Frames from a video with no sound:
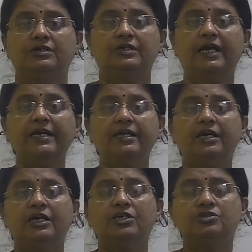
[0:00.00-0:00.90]
right?
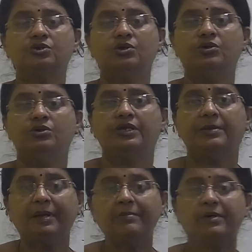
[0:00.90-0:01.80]
So
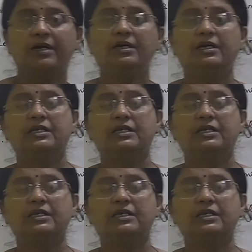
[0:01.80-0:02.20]
remember